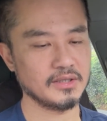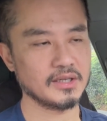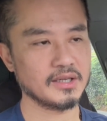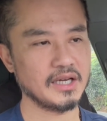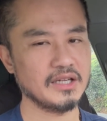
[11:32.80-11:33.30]

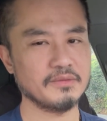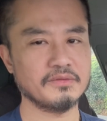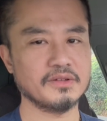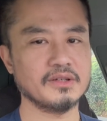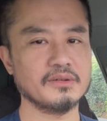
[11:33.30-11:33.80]
kind of
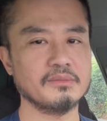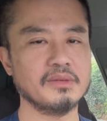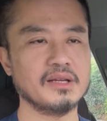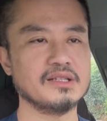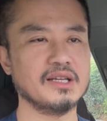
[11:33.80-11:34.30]
a
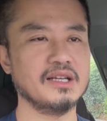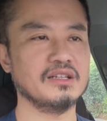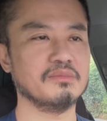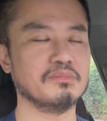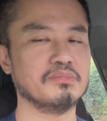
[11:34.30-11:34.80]

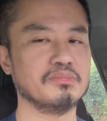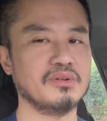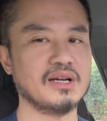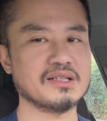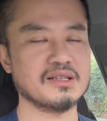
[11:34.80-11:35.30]
meditative
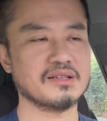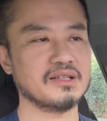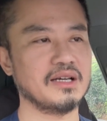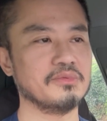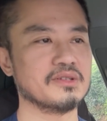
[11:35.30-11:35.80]
process,
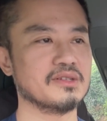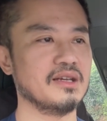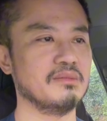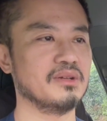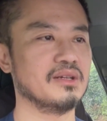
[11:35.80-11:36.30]
I would
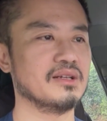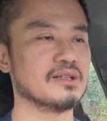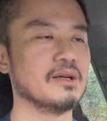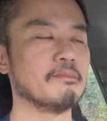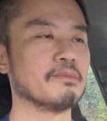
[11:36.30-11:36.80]
say, because
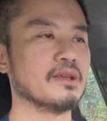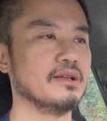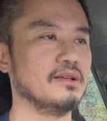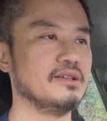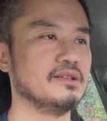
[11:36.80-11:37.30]

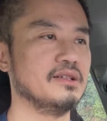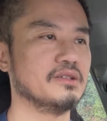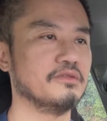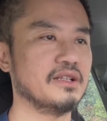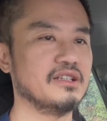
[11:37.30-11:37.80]
this is
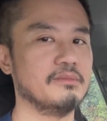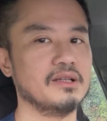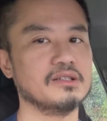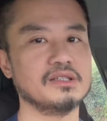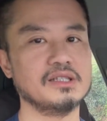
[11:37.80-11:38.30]

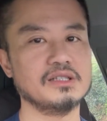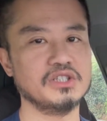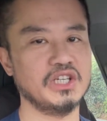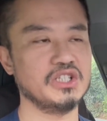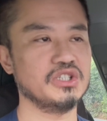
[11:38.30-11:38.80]
fundamentally
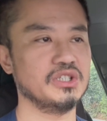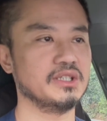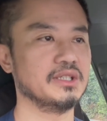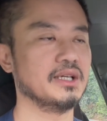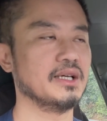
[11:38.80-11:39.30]

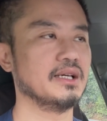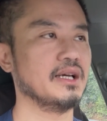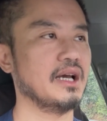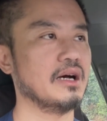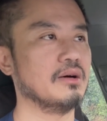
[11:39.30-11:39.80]
changing
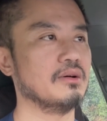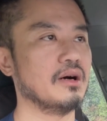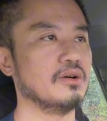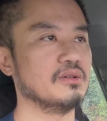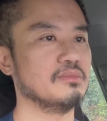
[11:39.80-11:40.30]
how
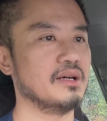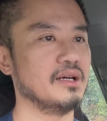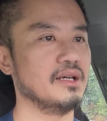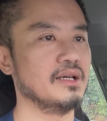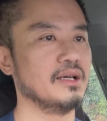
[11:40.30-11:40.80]
our
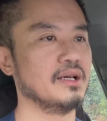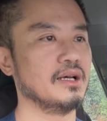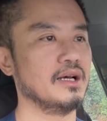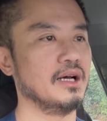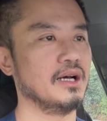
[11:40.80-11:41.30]
mind
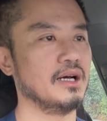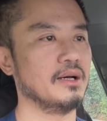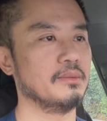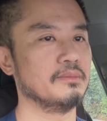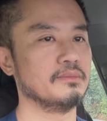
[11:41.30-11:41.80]

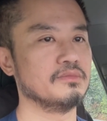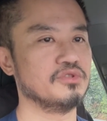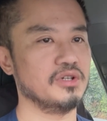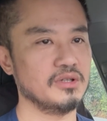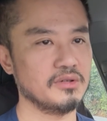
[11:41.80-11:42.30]

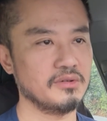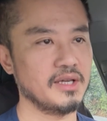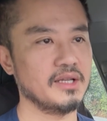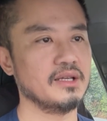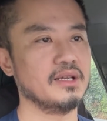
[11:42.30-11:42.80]

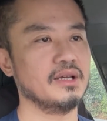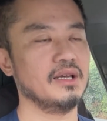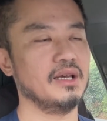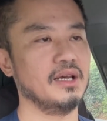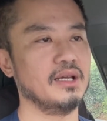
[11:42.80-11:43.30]
generate
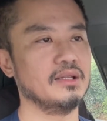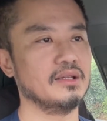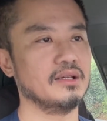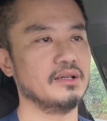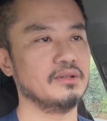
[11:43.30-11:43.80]
and
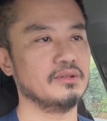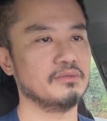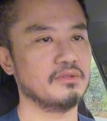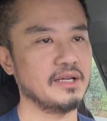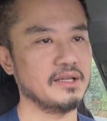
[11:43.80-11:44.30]

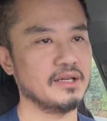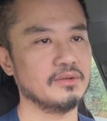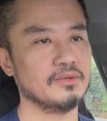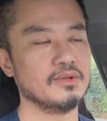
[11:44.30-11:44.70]
write down